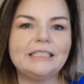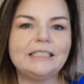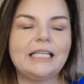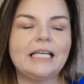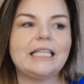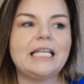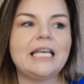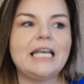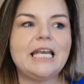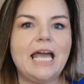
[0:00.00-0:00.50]

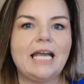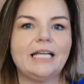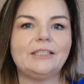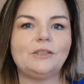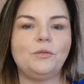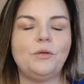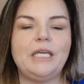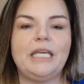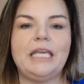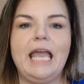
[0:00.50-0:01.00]
like the next
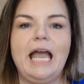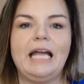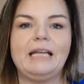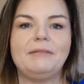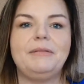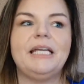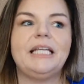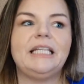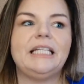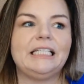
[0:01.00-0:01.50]
week he had
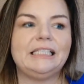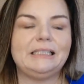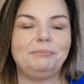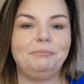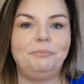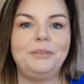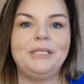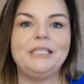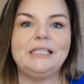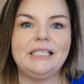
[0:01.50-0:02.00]
me at like his
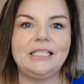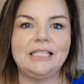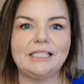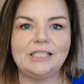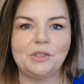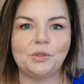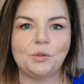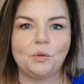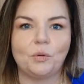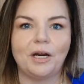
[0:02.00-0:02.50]

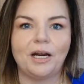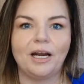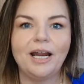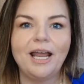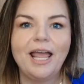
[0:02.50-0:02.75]
busiest store.